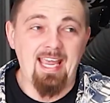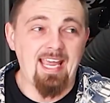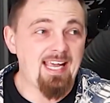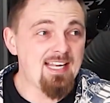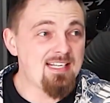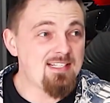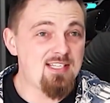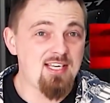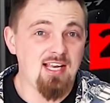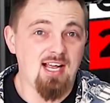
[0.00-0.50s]

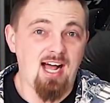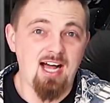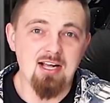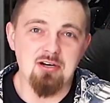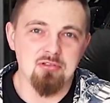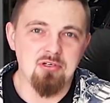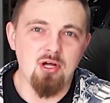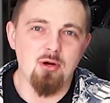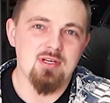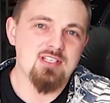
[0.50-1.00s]
and I
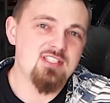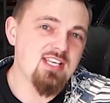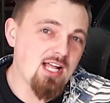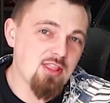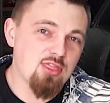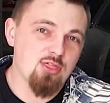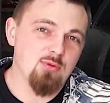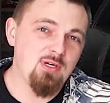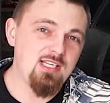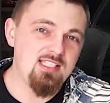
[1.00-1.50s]
don't know, he's
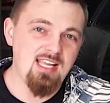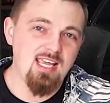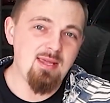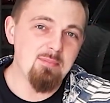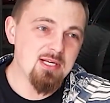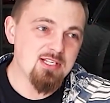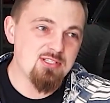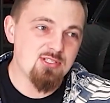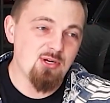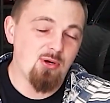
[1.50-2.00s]
got 3
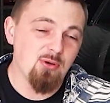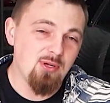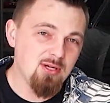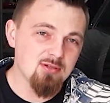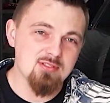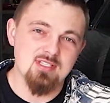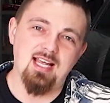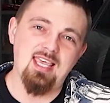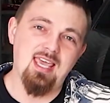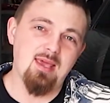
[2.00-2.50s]
Demons, so he
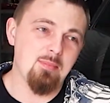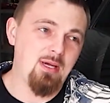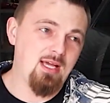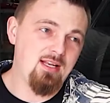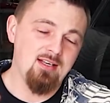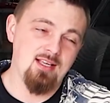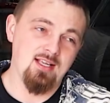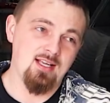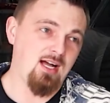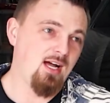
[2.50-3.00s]
was like, hey
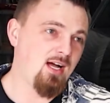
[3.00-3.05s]
man,